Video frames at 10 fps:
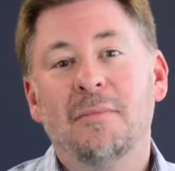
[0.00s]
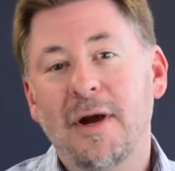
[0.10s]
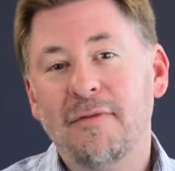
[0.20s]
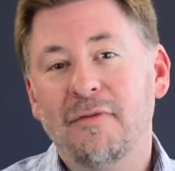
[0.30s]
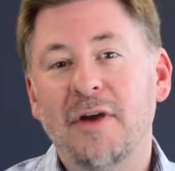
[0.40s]

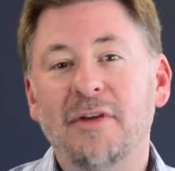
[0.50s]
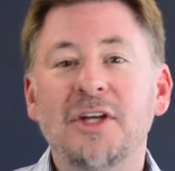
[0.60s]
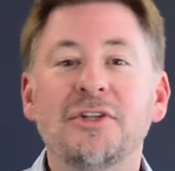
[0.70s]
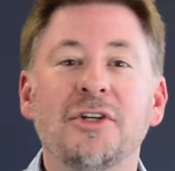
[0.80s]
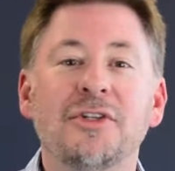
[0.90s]
Private
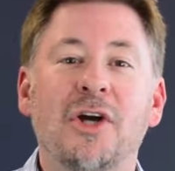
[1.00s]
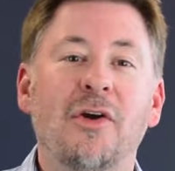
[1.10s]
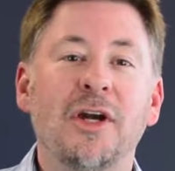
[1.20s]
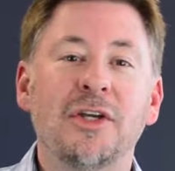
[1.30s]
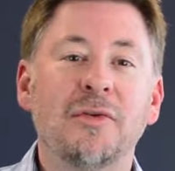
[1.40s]
foundations
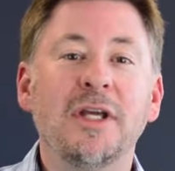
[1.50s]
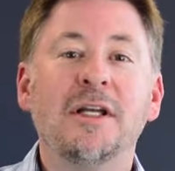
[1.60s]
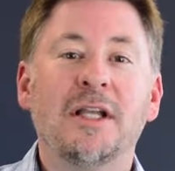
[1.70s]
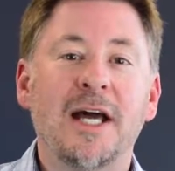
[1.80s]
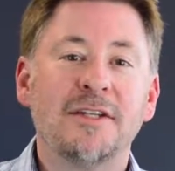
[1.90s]
are a unique
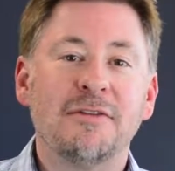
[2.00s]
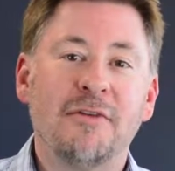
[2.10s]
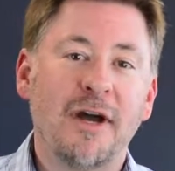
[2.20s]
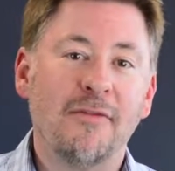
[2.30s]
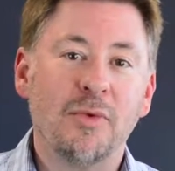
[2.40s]
class of
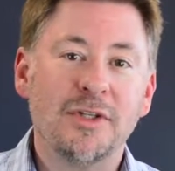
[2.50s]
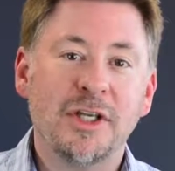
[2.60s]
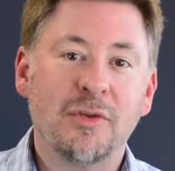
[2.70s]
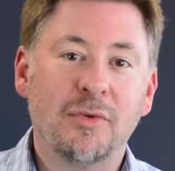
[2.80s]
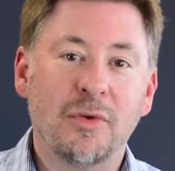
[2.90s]

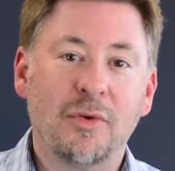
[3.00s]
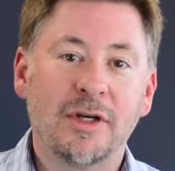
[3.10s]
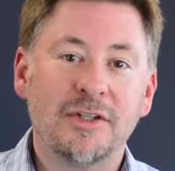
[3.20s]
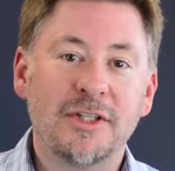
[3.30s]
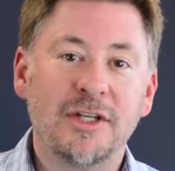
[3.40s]
501c3
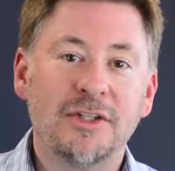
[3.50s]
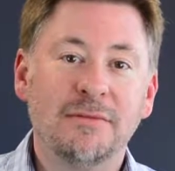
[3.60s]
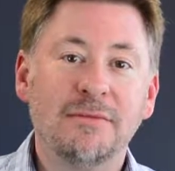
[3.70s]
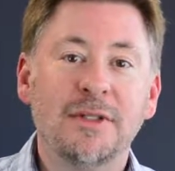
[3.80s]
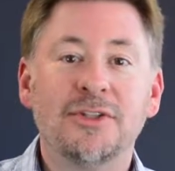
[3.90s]

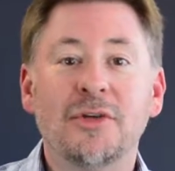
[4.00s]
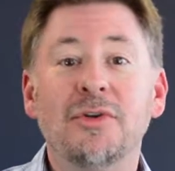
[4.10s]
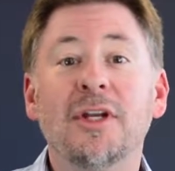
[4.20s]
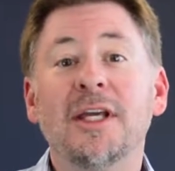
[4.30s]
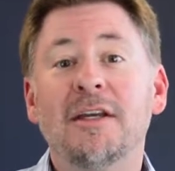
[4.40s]
organization, so
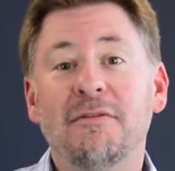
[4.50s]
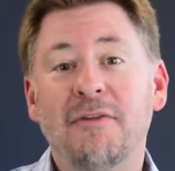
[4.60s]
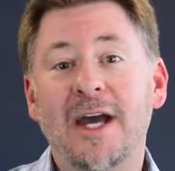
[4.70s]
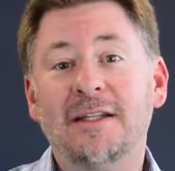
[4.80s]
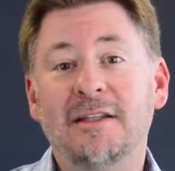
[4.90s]
unique in
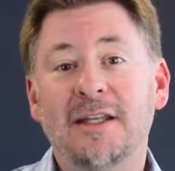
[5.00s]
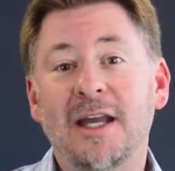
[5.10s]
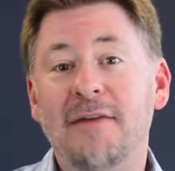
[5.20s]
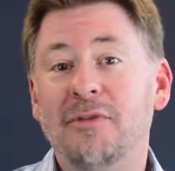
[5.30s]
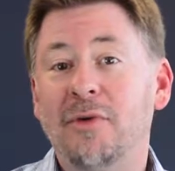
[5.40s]
fact that they
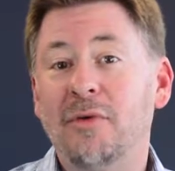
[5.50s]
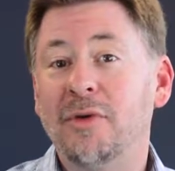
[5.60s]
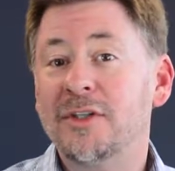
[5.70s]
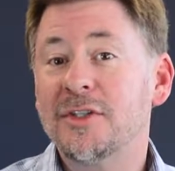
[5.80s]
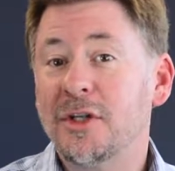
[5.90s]
have their own
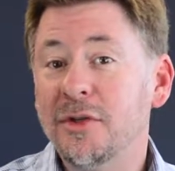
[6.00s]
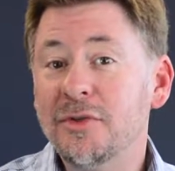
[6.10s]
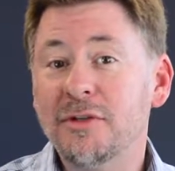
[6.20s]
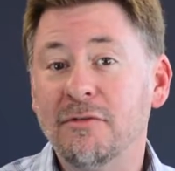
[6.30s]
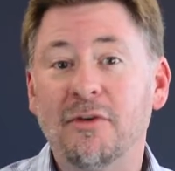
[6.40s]

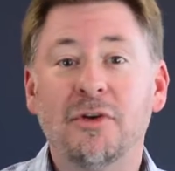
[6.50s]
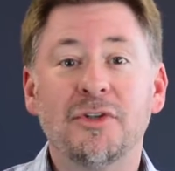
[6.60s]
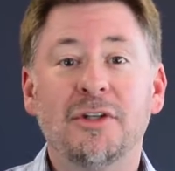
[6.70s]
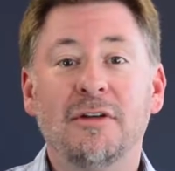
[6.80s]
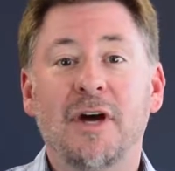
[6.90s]
exclusive
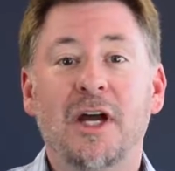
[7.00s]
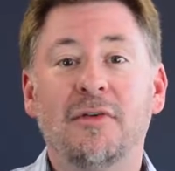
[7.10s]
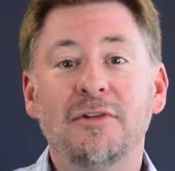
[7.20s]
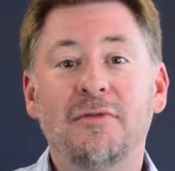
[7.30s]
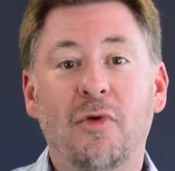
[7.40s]
version of
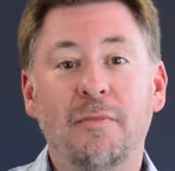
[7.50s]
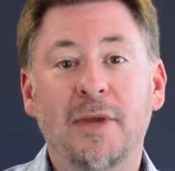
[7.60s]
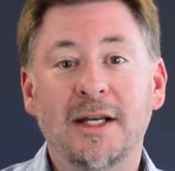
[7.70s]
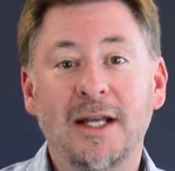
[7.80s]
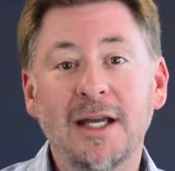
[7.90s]
IRS Form
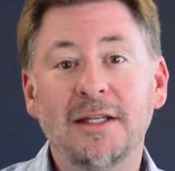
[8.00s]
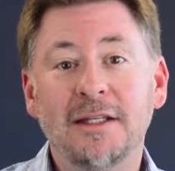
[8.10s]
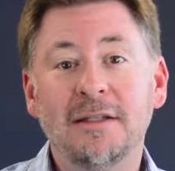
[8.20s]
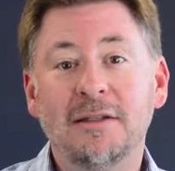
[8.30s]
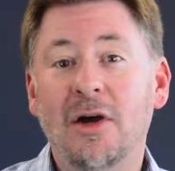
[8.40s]

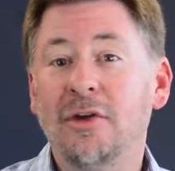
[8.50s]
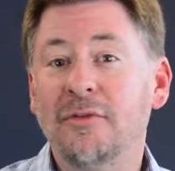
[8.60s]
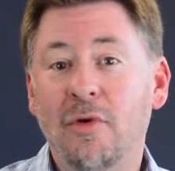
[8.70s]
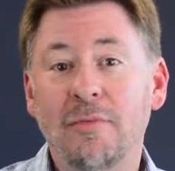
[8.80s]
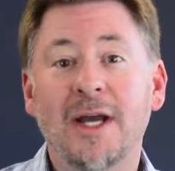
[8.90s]
990 called the
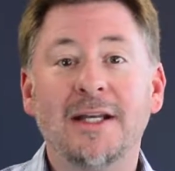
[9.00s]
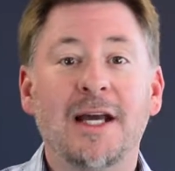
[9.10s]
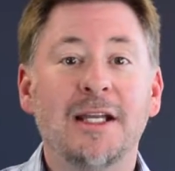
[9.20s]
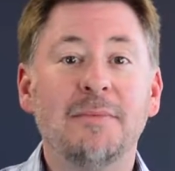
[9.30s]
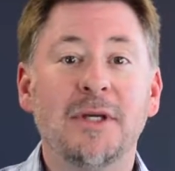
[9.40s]
Form
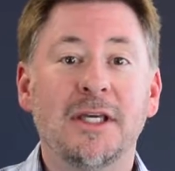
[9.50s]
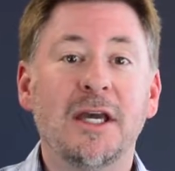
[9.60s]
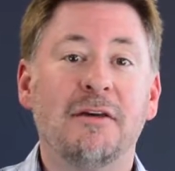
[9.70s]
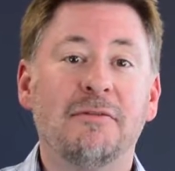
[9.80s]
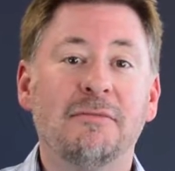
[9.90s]
990-PF.